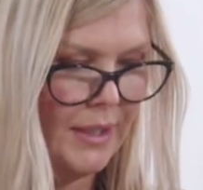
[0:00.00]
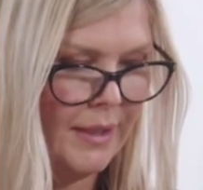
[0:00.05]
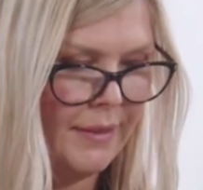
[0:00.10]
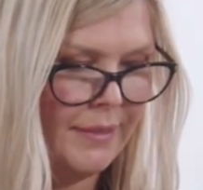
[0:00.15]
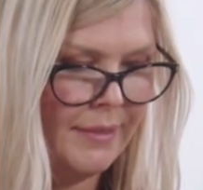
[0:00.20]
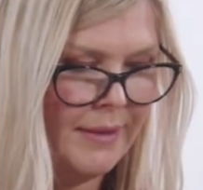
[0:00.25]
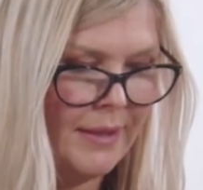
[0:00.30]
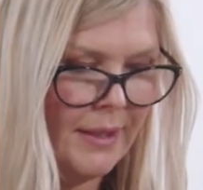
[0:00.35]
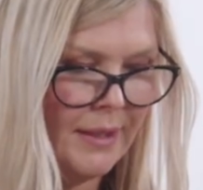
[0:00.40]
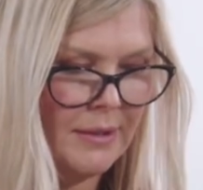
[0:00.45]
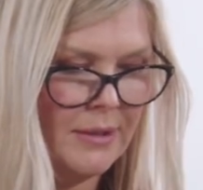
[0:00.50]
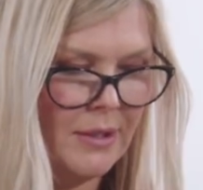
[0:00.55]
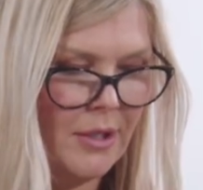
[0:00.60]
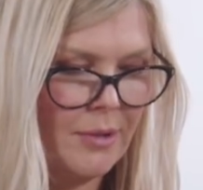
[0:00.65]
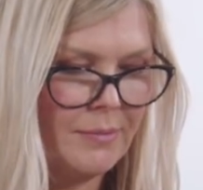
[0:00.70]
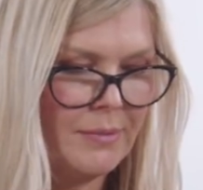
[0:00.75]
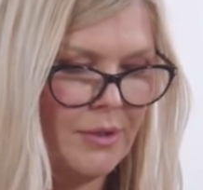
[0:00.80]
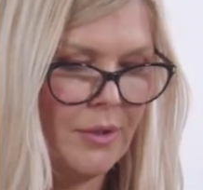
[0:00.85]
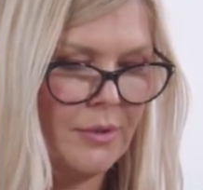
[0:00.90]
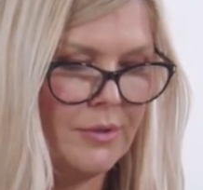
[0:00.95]
And then
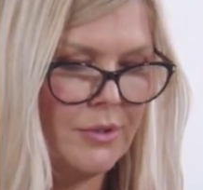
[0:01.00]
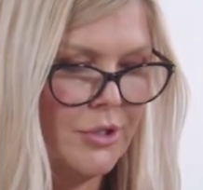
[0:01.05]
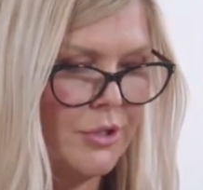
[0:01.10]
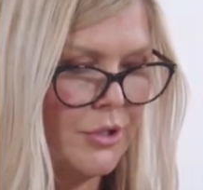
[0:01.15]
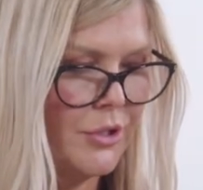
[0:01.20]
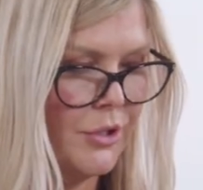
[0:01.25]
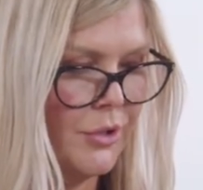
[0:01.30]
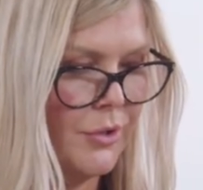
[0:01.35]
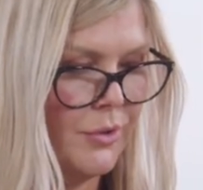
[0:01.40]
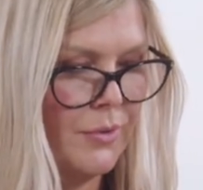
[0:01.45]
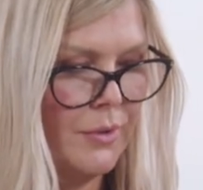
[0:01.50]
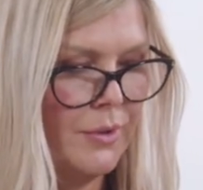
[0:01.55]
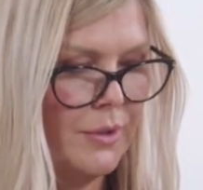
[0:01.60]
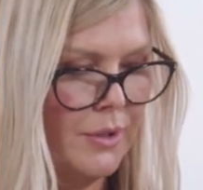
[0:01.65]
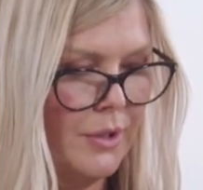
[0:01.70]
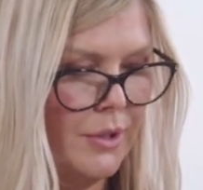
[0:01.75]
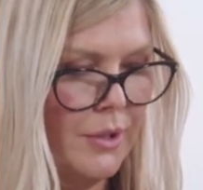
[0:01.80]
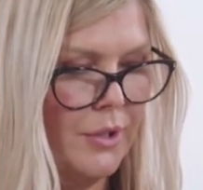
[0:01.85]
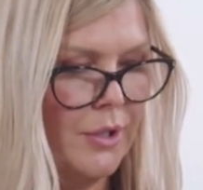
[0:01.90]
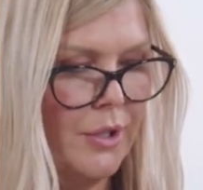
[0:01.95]
I'm going to do
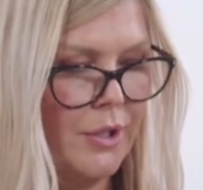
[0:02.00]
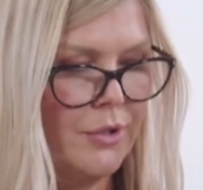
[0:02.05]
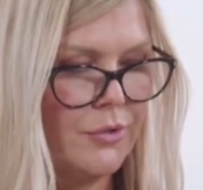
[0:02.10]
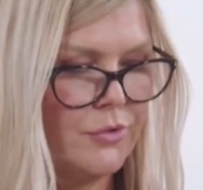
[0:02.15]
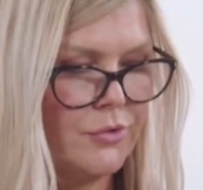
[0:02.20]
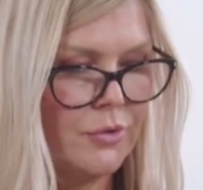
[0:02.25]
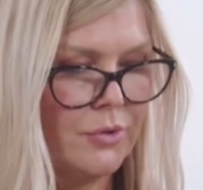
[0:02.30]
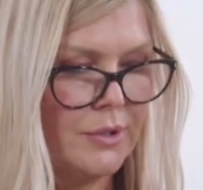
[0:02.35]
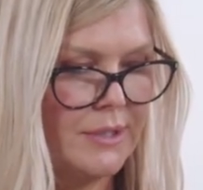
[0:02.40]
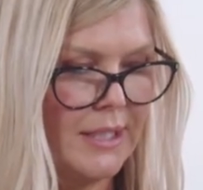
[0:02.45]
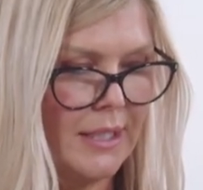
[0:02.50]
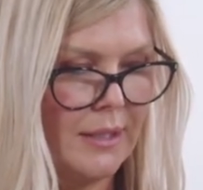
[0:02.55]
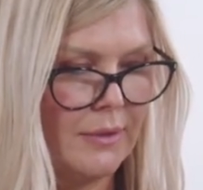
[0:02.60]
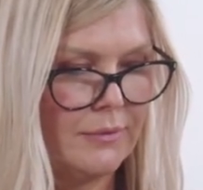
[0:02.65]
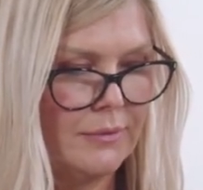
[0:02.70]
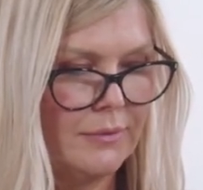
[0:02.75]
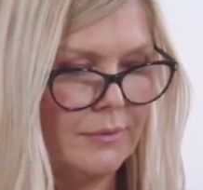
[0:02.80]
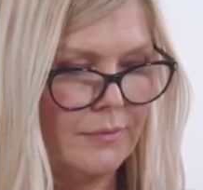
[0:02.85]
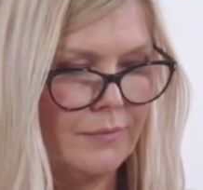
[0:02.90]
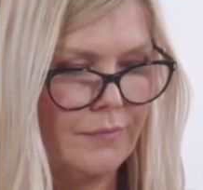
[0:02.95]
a draw down.